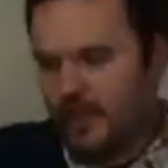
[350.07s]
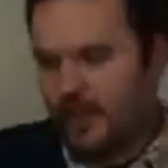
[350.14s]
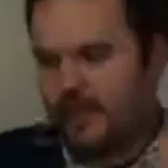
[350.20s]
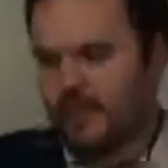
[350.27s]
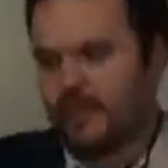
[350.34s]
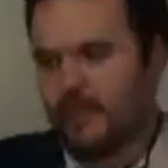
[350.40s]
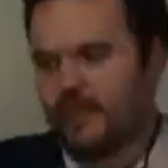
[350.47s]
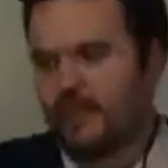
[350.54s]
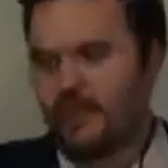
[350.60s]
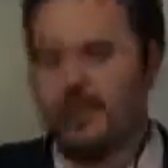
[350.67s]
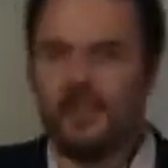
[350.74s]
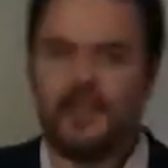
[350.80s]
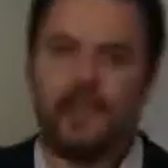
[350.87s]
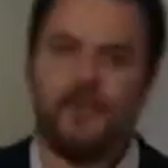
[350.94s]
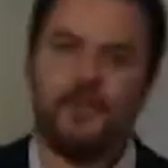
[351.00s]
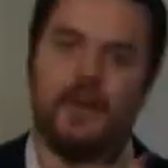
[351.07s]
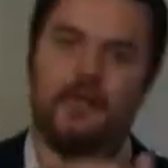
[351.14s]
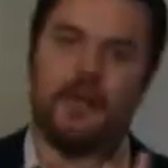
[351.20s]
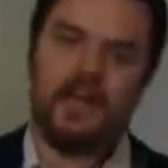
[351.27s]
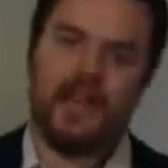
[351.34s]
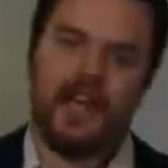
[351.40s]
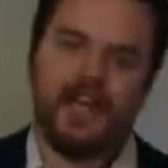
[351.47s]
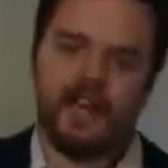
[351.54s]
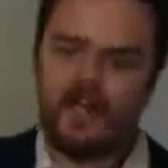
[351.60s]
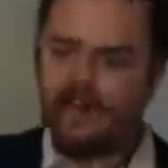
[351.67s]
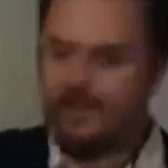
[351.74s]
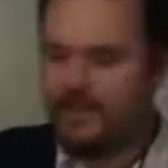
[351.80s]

I have a little string thing around my neck.